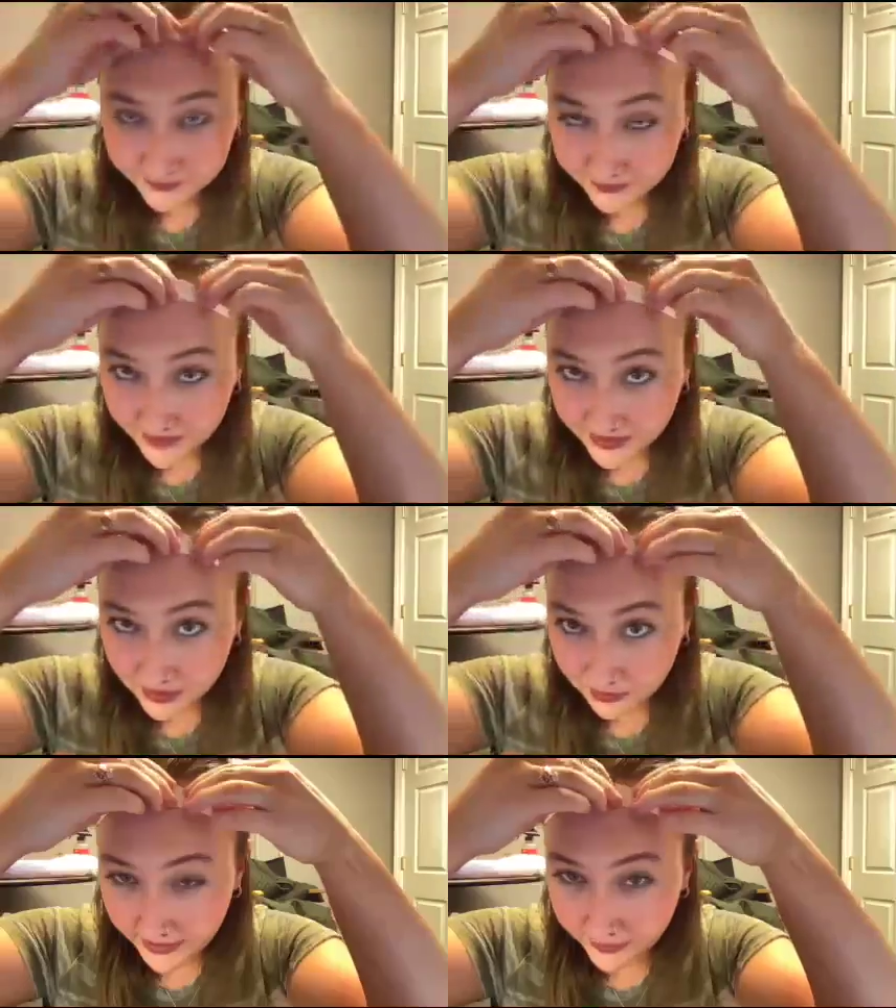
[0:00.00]
that's
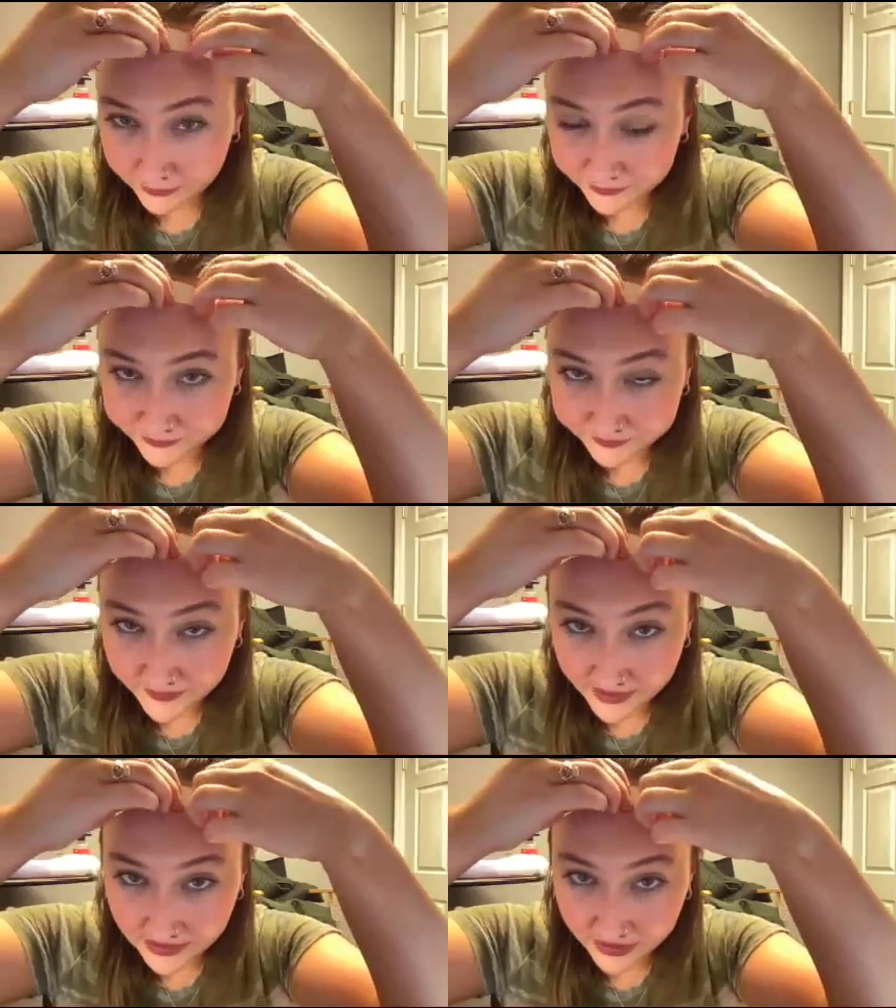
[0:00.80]
okay.
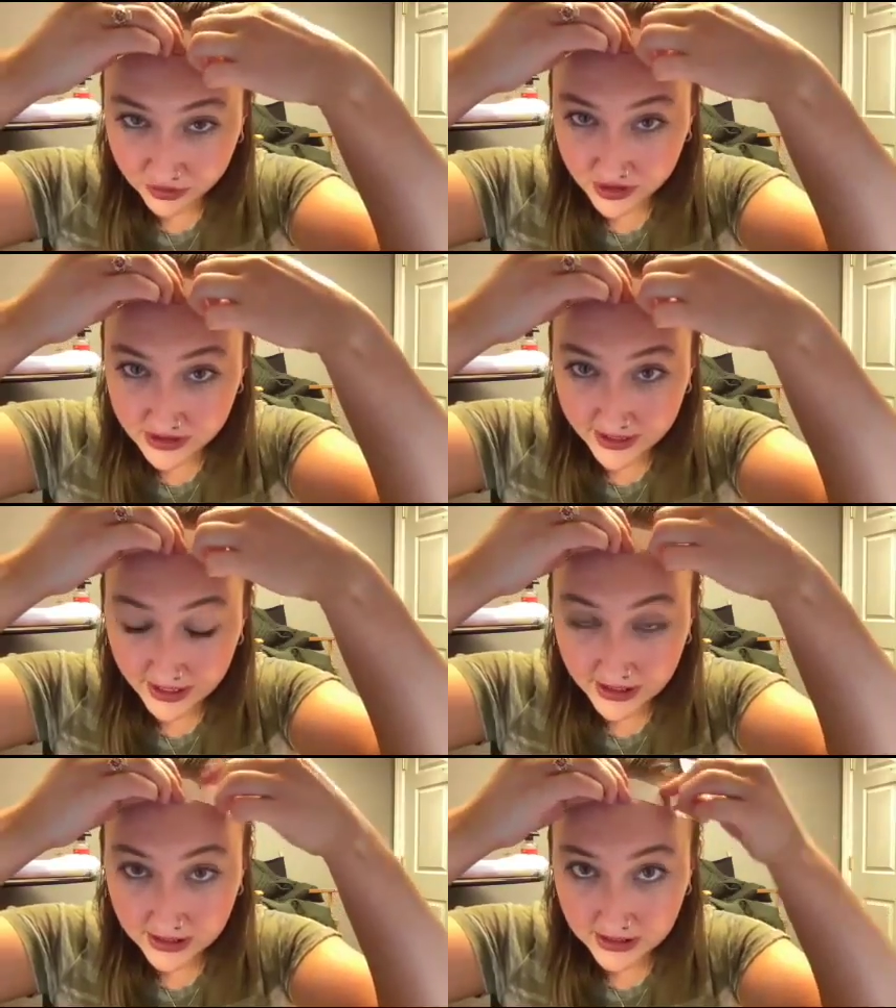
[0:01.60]
And then you just
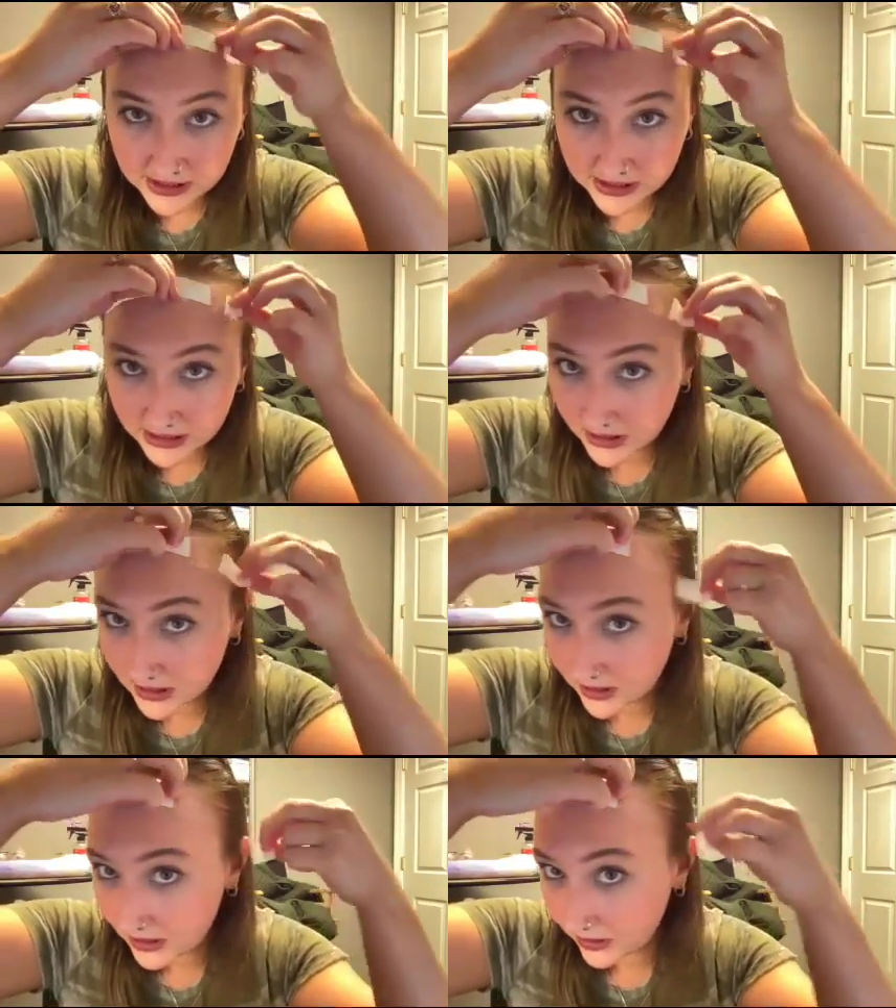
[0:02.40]
take the
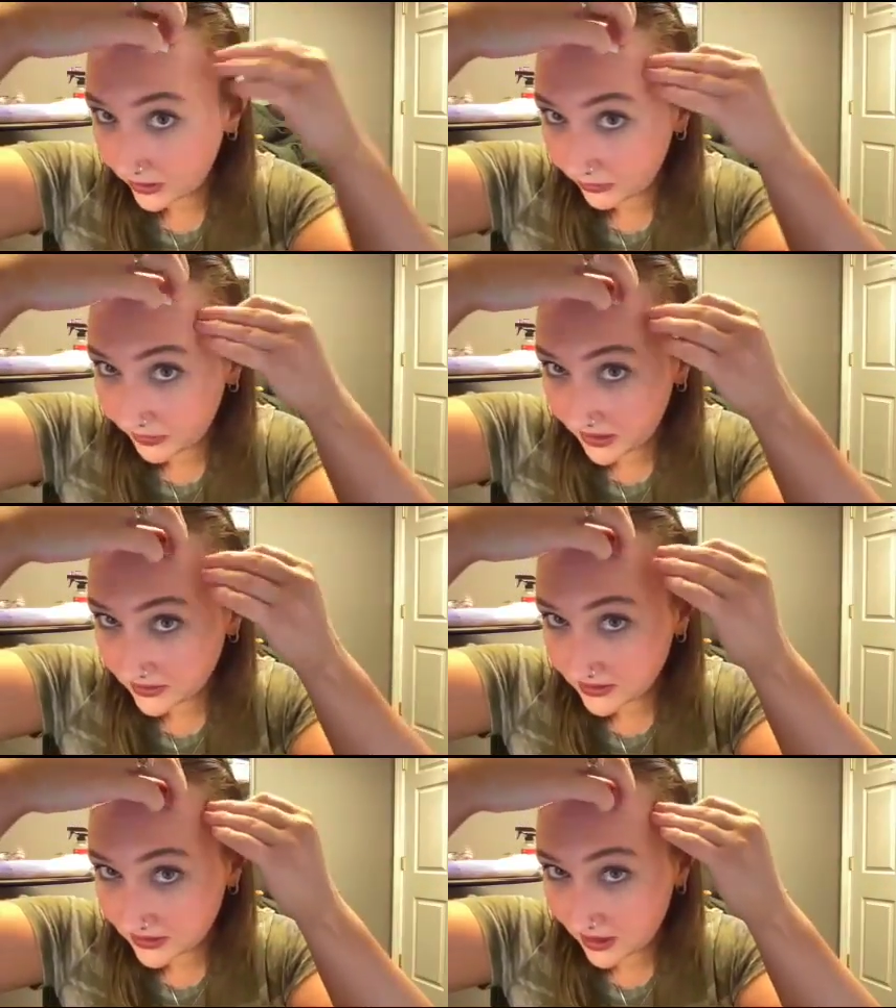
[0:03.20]
little
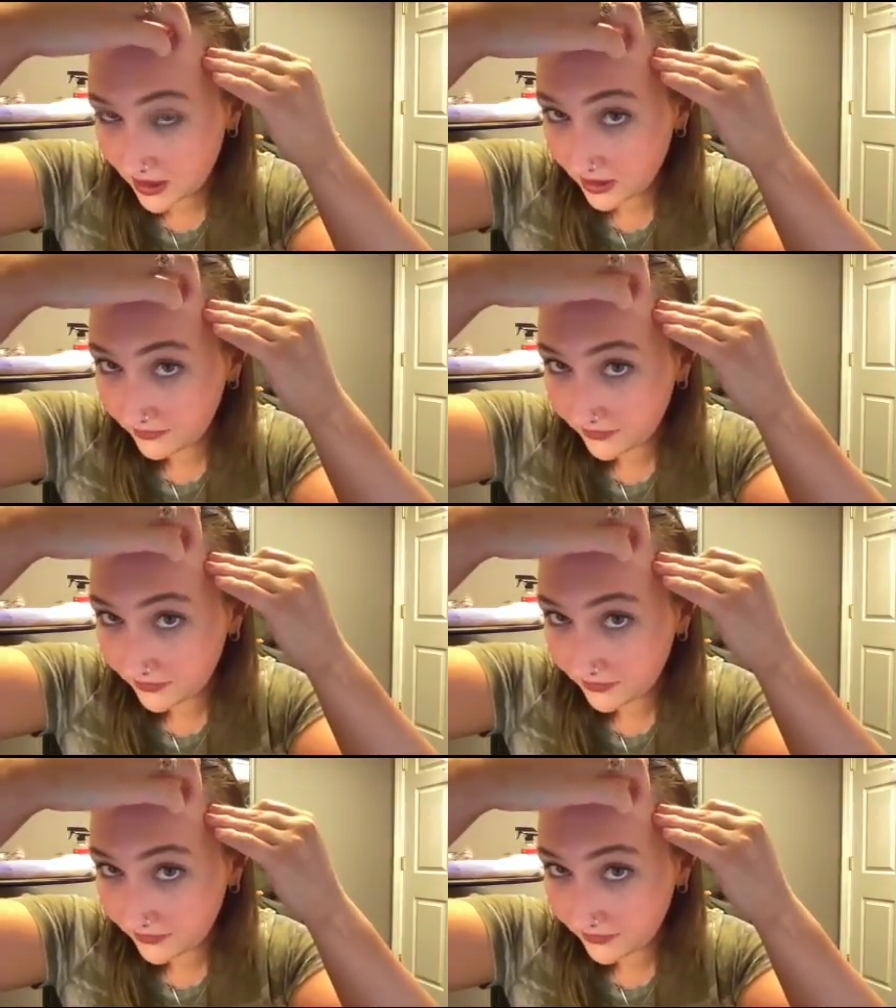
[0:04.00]
pieces off.